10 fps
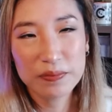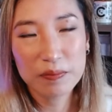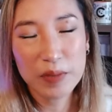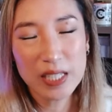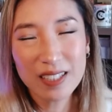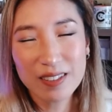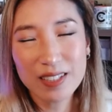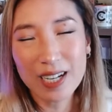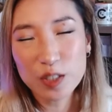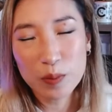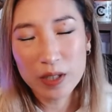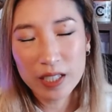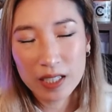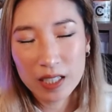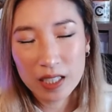basically it was ajuma
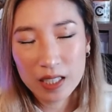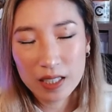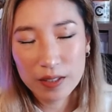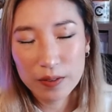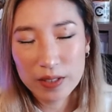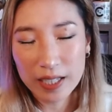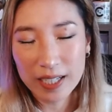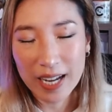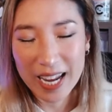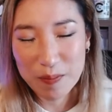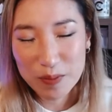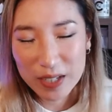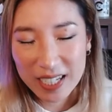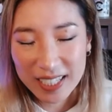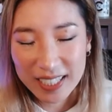gear it was like an
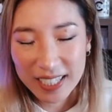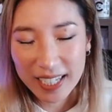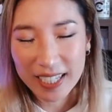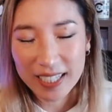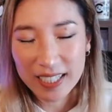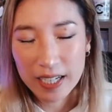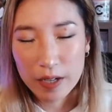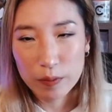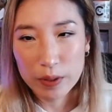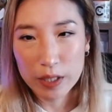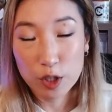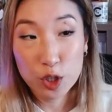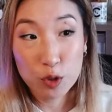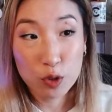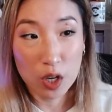apron and with a
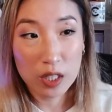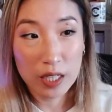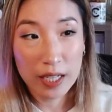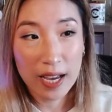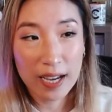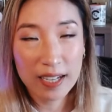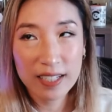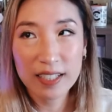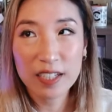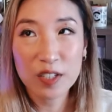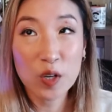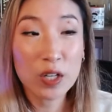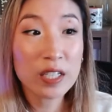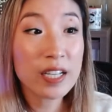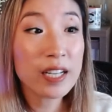cute gardening hat and like a
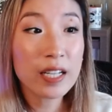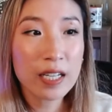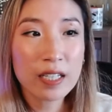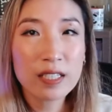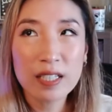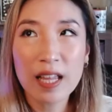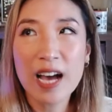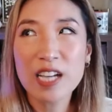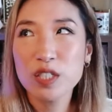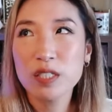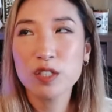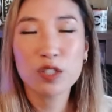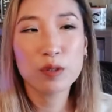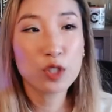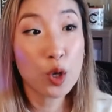gardening slash
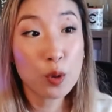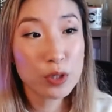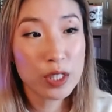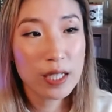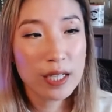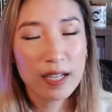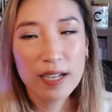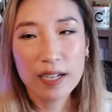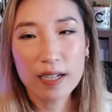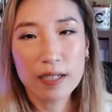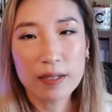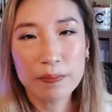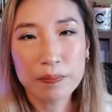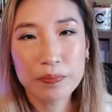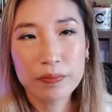just tote
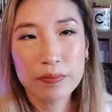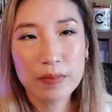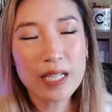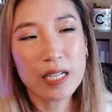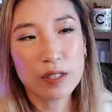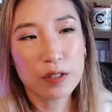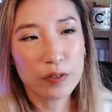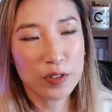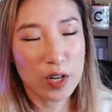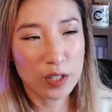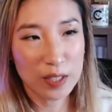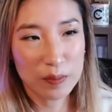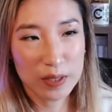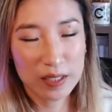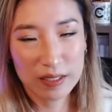um, not necessarily for gardening,
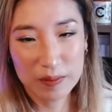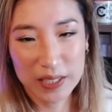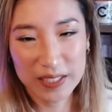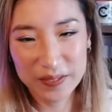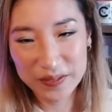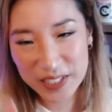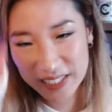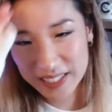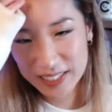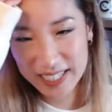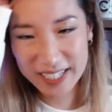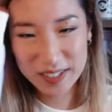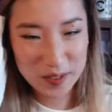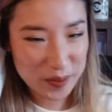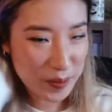but, but she's gonna take it to
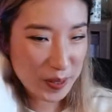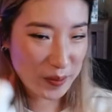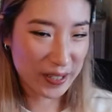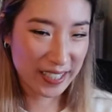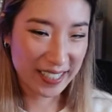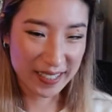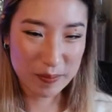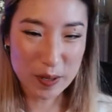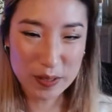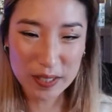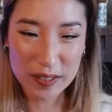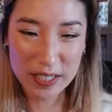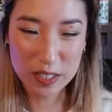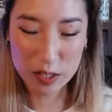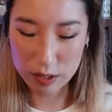the farmer's market. Post it on
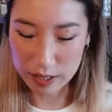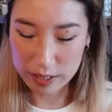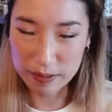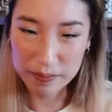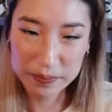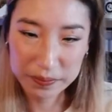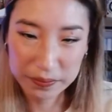Instagram.